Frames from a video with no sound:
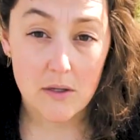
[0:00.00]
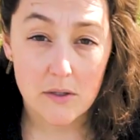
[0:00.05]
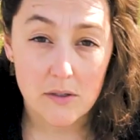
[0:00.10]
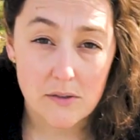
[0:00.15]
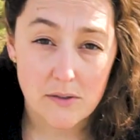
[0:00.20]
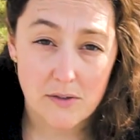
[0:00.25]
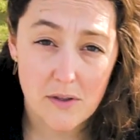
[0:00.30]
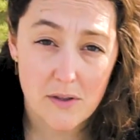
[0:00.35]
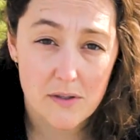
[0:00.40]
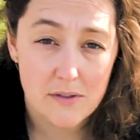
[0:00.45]

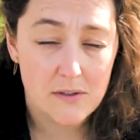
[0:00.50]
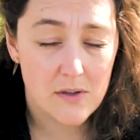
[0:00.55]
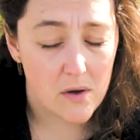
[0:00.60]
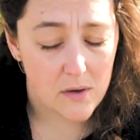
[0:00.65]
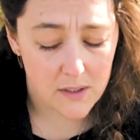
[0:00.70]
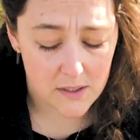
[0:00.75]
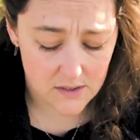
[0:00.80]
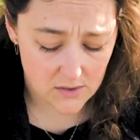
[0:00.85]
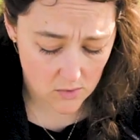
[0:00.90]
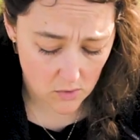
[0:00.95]
So the
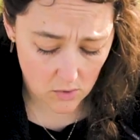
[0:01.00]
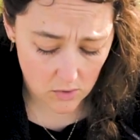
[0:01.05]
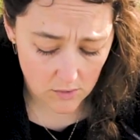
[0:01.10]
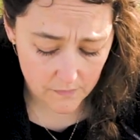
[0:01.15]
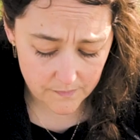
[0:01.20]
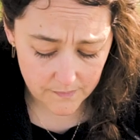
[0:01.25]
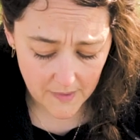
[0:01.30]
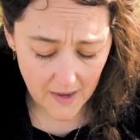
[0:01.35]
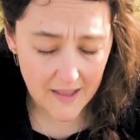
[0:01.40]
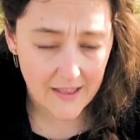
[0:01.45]
Sony's
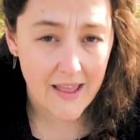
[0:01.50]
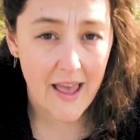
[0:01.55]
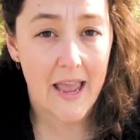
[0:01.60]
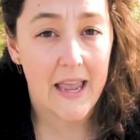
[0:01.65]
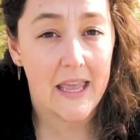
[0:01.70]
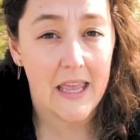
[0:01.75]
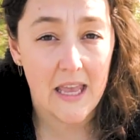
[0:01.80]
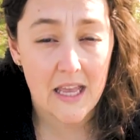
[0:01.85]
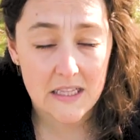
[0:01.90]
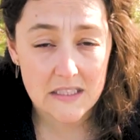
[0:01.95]
cool. I
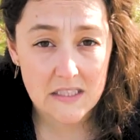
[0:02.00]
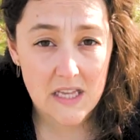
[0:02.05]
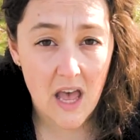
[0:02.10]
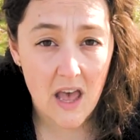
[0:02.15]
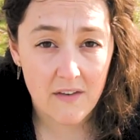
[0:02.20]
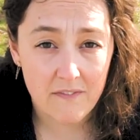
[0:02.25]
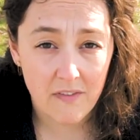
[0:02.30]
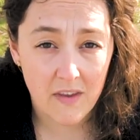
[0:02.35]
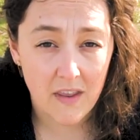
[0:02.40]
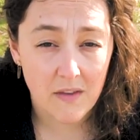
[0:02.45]
like it. It's
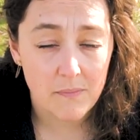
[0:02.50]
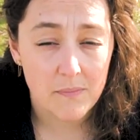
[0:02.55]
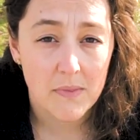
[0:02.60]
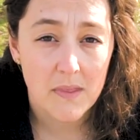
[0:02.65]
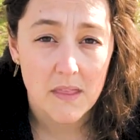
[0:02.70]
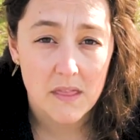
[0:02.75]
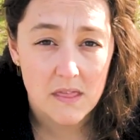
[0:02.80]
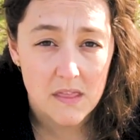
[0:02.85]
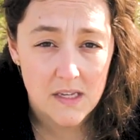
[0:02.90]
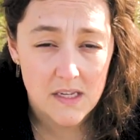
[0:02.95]
heavy.
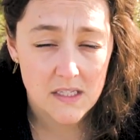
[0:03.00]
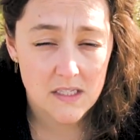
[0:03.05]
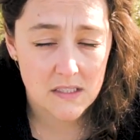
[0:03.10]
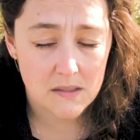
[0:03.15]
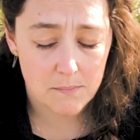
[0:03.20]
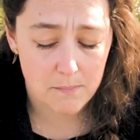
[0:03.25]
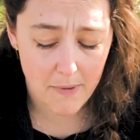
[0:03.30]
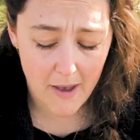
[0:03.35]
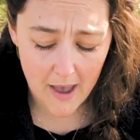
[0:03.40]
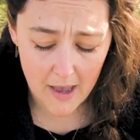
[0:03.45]
This
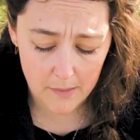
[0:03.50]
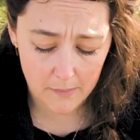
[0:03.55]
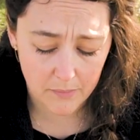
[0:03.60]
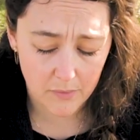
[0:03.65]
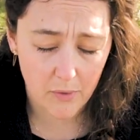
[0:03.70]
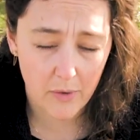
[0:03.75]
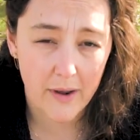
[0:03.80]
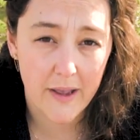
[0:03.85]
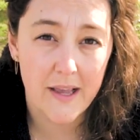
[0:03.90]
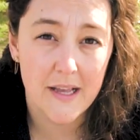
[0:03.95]
bad
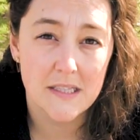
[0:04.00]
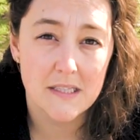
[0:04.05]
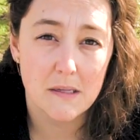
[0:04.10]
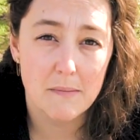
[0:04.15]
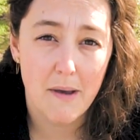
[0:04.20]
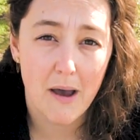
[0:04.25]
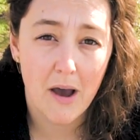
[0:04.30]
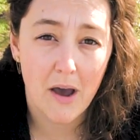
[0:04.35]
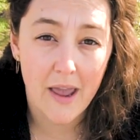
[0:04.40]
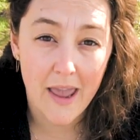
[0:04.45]
boy is
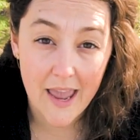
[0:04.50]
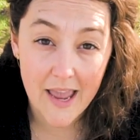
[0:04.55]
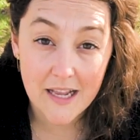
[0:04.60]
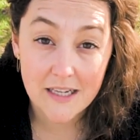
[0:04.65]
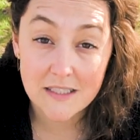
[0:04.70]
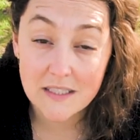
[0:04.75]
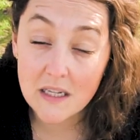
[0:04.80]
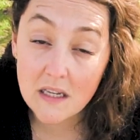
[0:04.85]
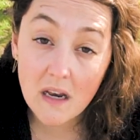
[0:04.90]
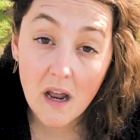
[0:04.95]
about
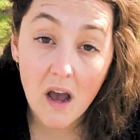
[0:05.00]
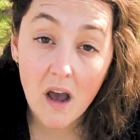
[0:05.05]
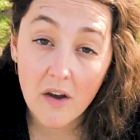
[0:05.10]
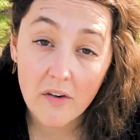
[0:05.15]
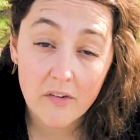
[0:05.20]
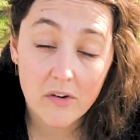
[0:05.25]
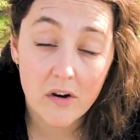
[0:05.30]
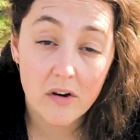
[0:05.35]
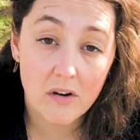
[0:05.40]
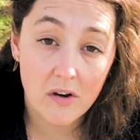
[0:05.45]

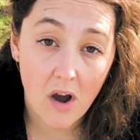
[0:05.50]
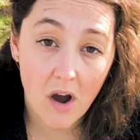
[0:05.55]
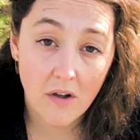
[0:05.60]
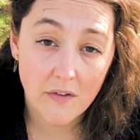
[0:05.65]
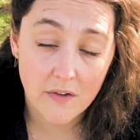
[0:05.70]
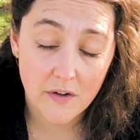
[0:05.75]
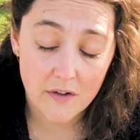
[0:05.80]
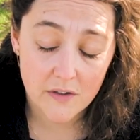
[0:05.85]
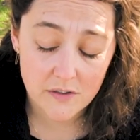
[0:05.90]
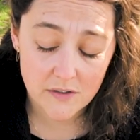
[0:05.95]

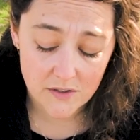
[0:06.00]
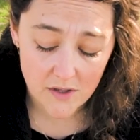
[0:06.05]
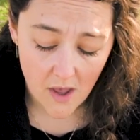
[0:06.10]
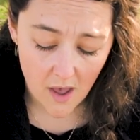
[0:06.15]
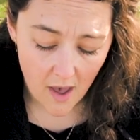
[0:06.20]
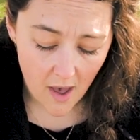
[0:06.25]
$1,800.